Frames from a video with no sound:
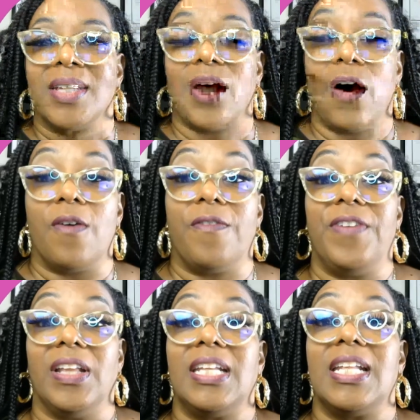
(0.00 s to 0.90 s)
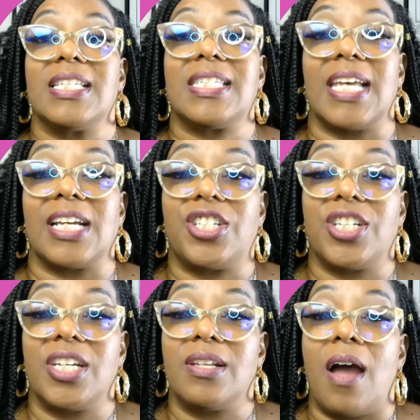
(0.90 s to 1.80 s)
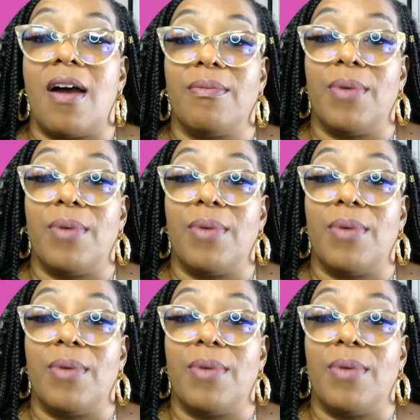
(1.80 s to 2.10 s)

So, filling in section